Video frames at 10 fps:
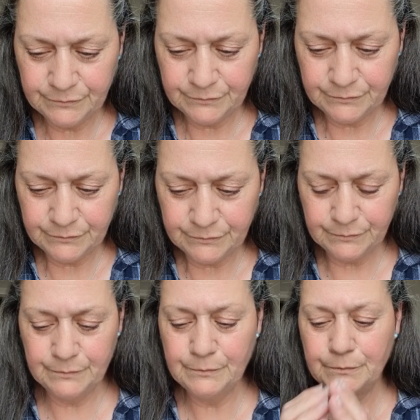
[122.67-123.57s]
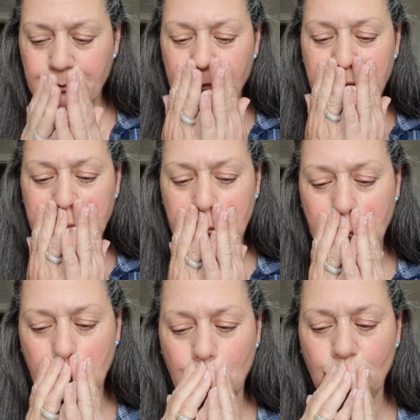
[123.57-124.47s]

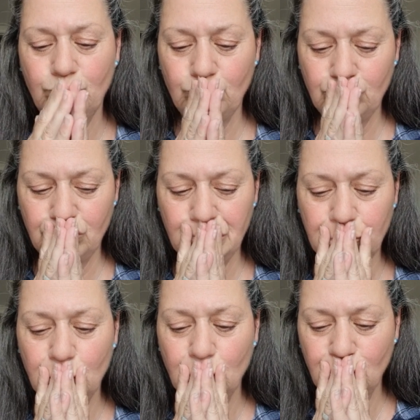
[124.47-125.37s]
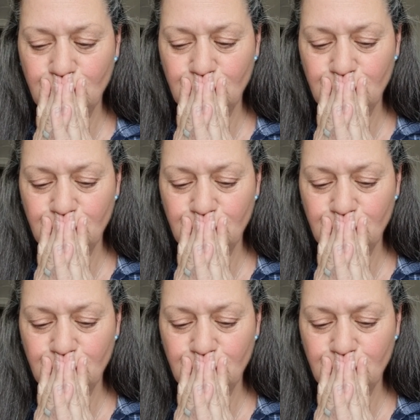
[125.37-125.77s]
Nobody speaks.